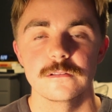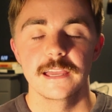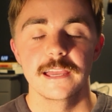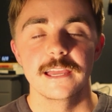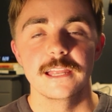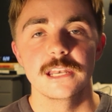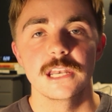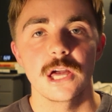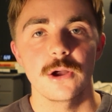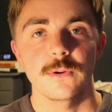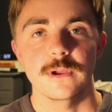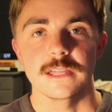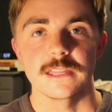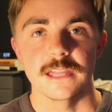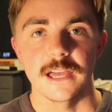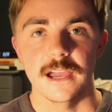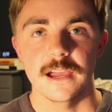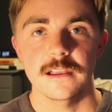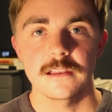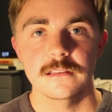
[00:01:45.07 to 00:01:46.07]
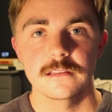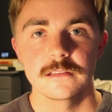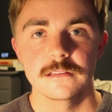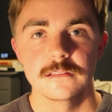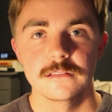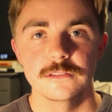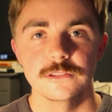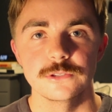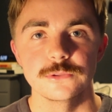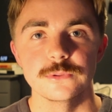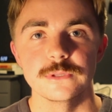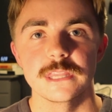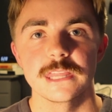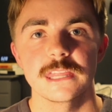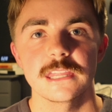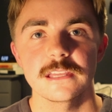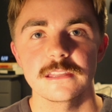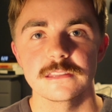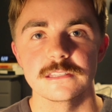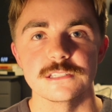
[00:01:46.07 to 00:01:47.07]
And knowing that, you would
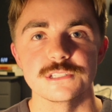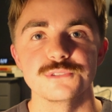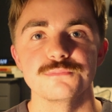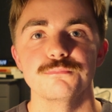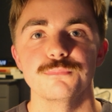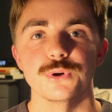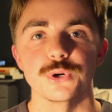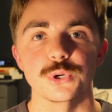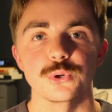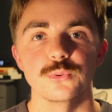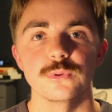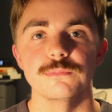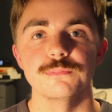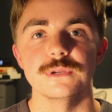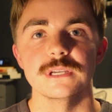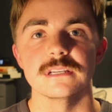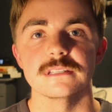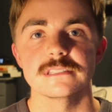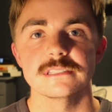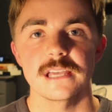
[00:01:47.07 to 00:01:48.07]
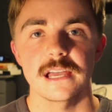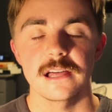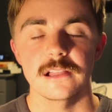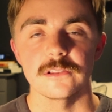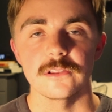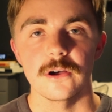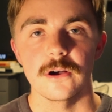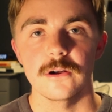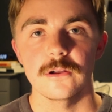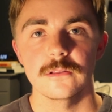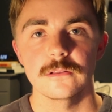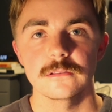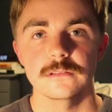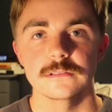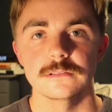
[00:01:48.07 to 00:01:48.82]
think this book would be a tell-all